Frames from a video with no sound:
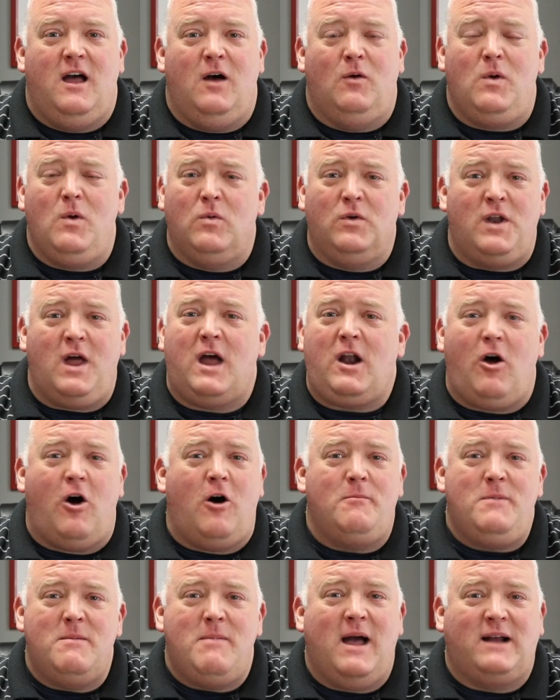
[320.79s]
We will not
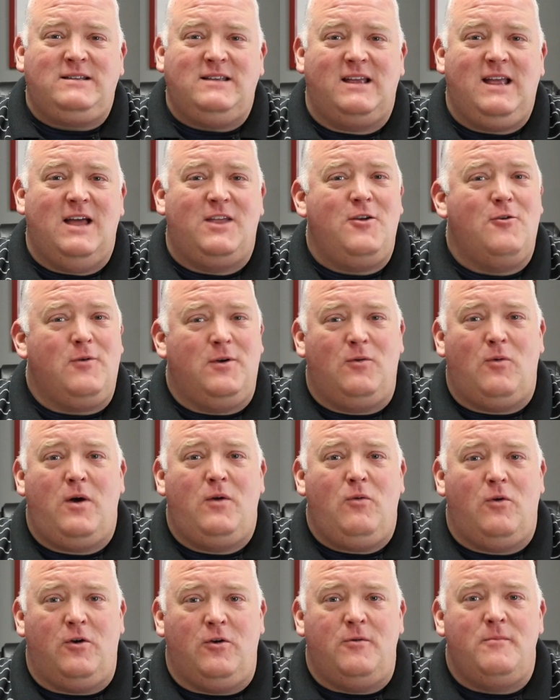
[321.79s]
all be back together in
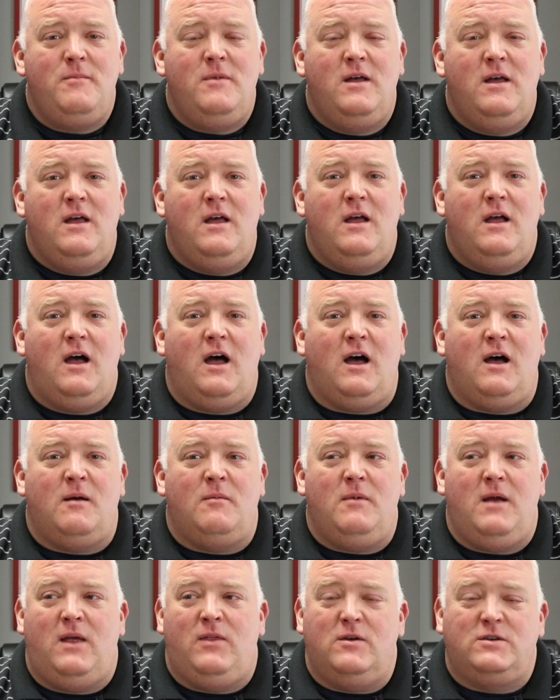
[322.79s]
one room,
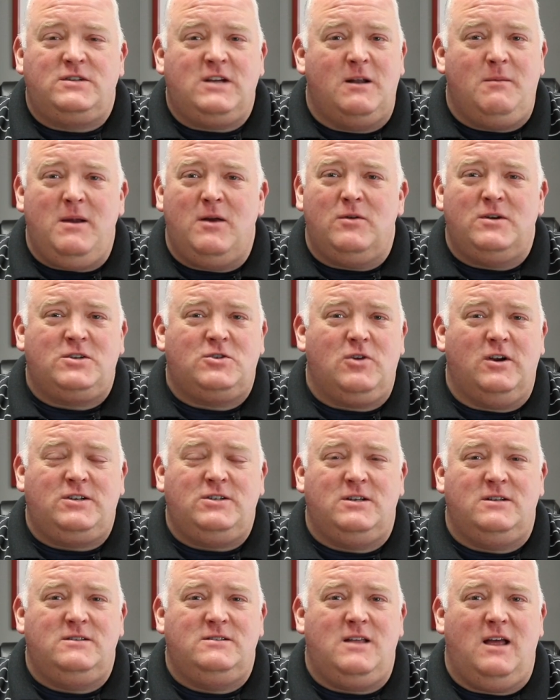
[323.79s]
and there's going to be
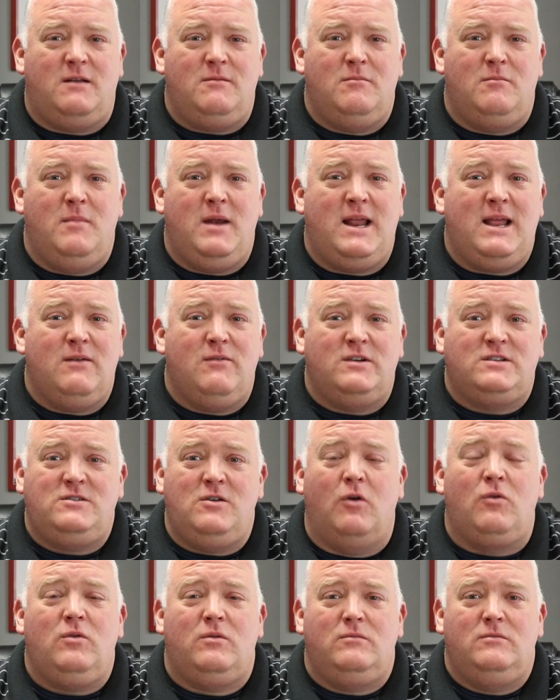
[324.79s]
restrictions that many of us
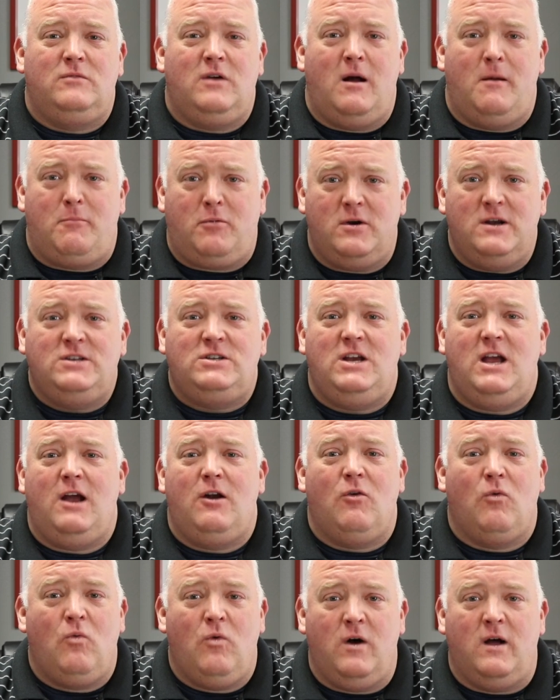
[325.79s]
don't
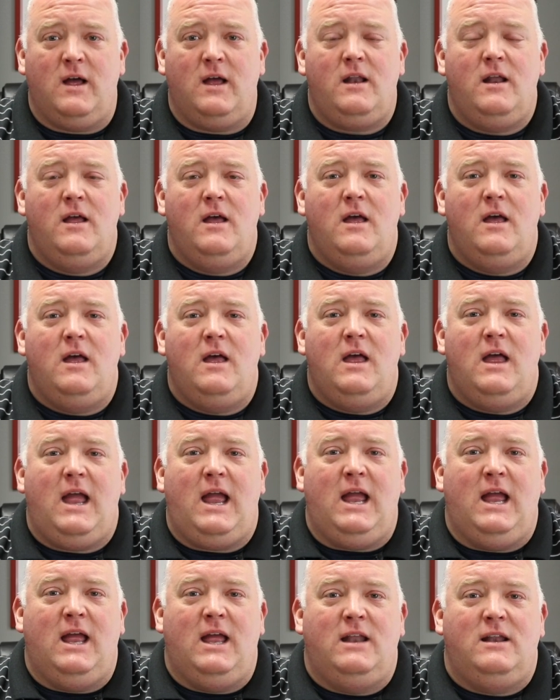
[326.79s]
appreciate or want,
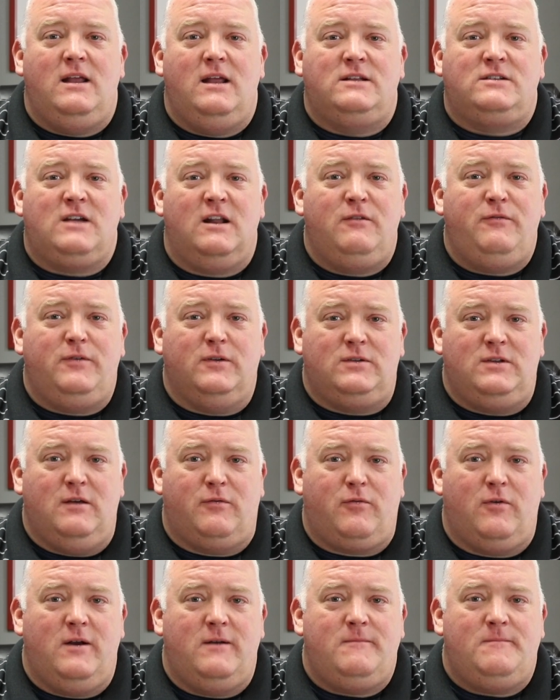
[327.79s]
and it's going to feel
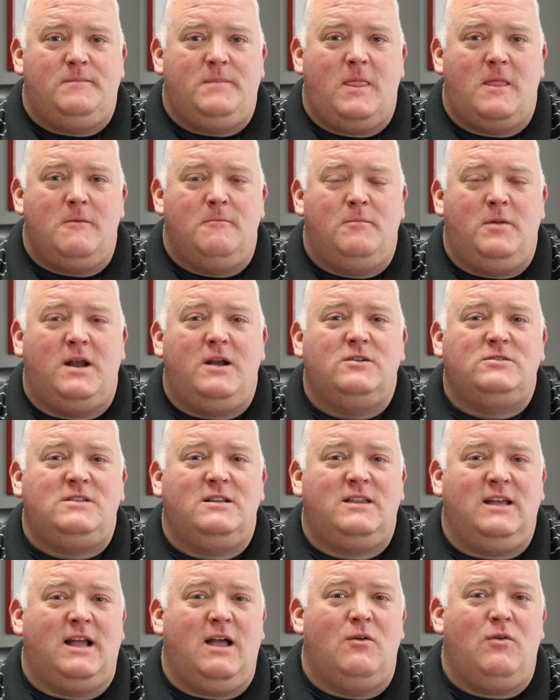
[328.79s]
different. But here's
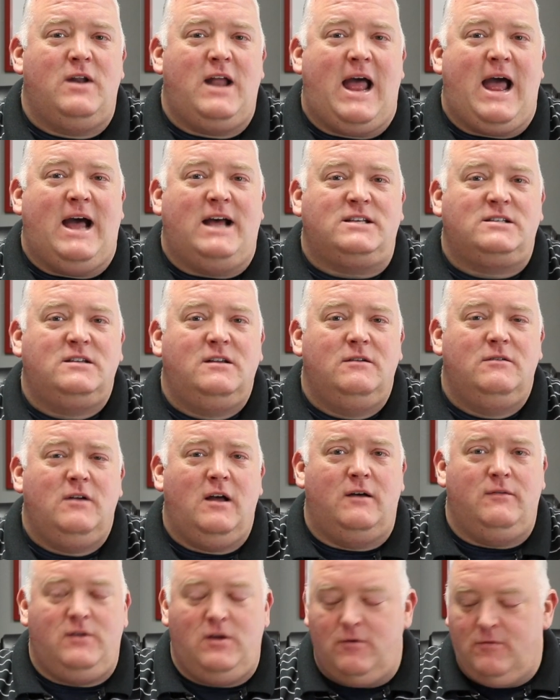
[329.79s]
the thing I want to ask
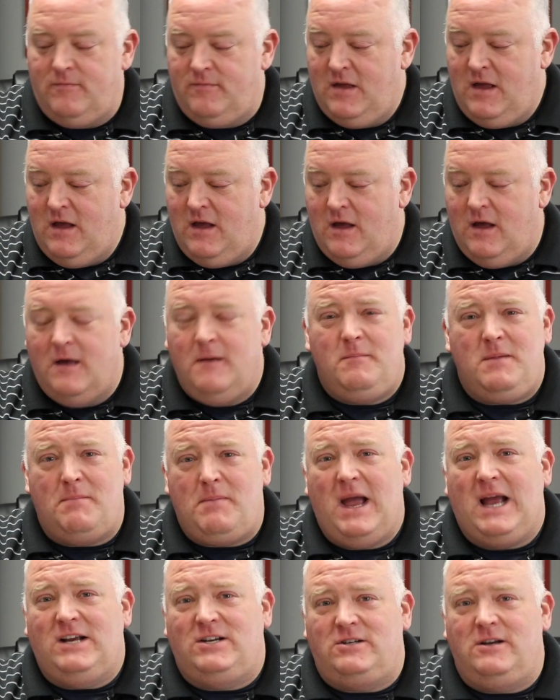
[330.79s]
of you. Be
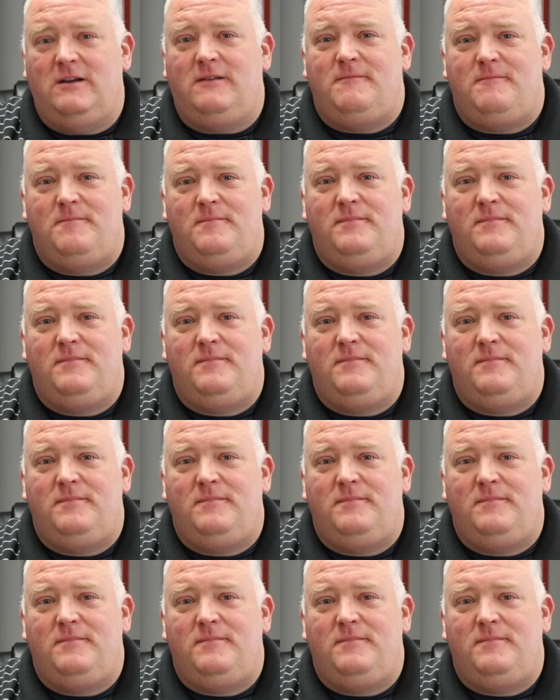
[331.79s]
patient.